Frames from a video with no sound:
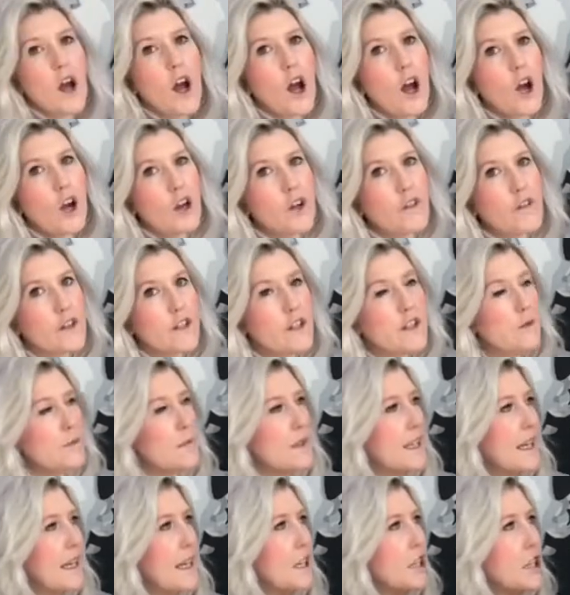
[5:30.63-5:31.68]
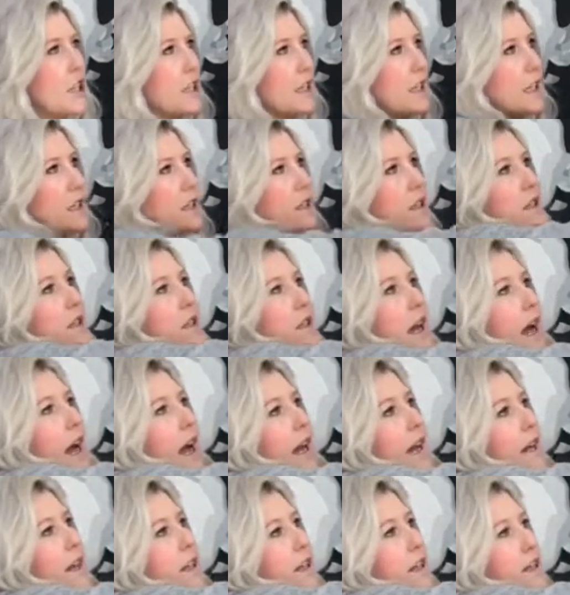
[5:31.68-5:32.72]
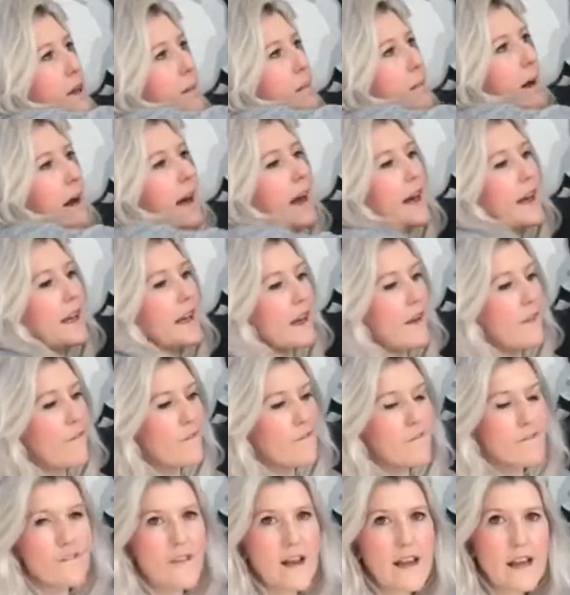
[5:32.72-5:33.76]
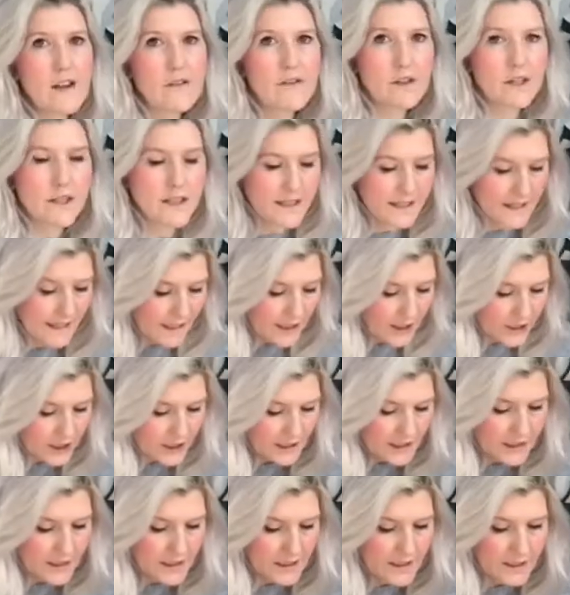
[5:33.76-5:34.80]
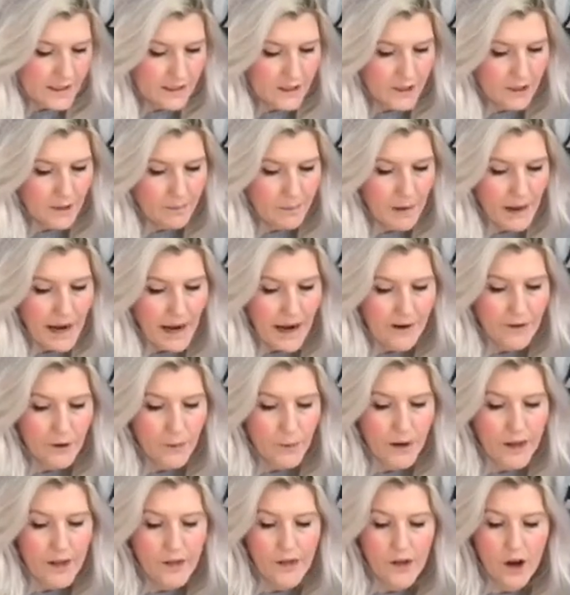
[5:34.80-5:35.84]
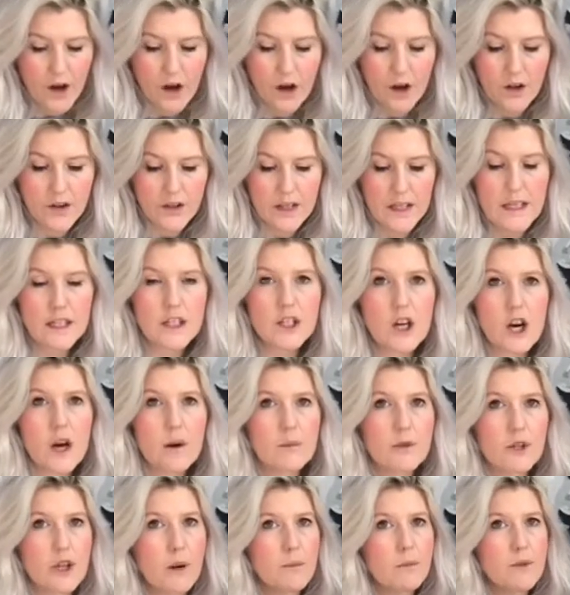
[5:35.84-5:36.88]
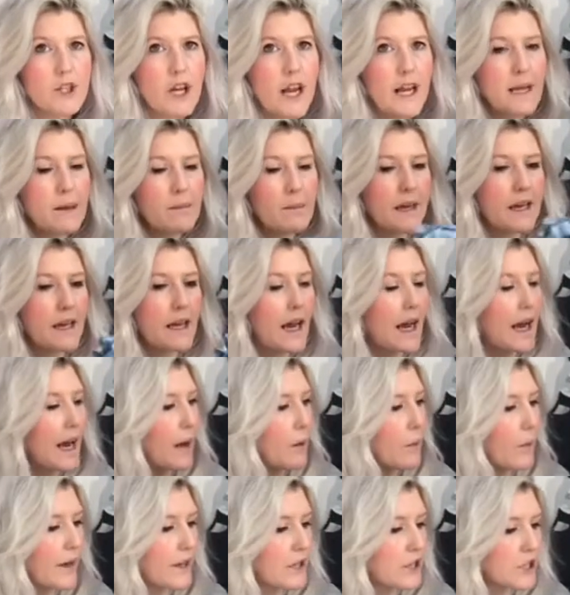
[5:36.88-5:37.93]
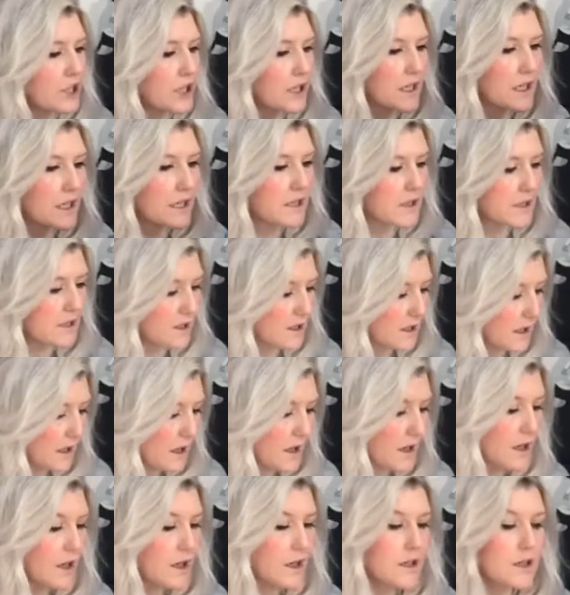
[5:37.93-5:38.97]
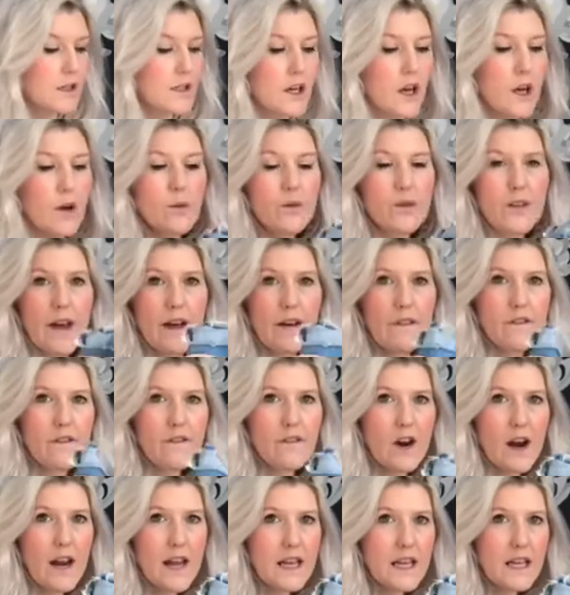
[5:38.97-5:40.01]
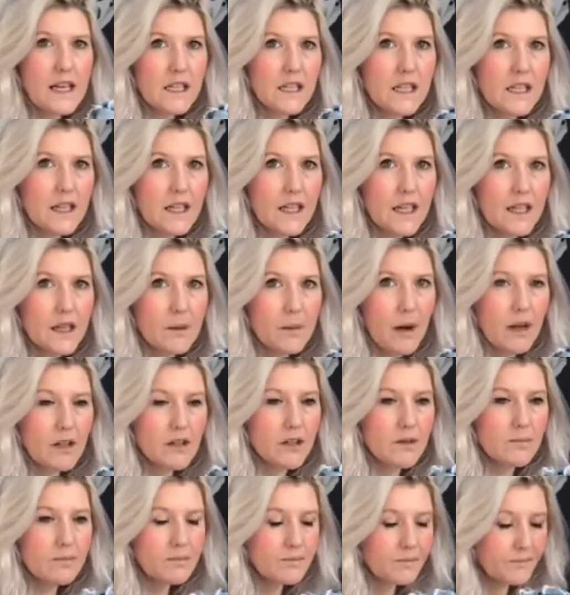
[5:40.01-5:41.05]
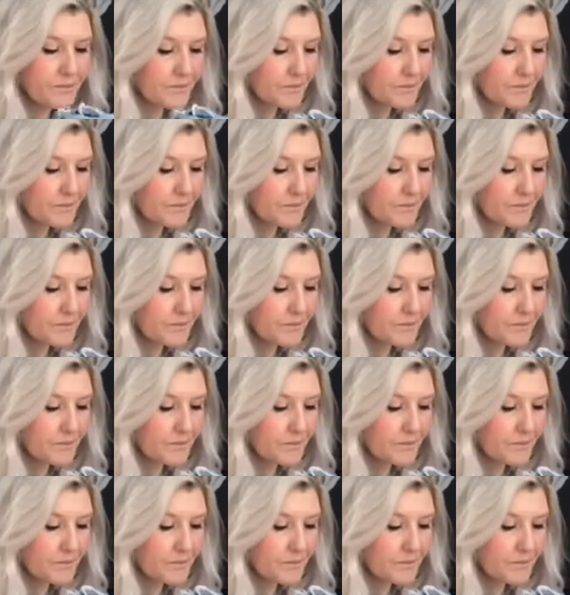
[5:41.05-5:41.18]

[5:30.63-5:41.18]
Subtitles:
over some skinny jeans, and my favourite skinny jeans to pair it with are the Topshop Jamie high waist jeans. So they're frayed at the bottom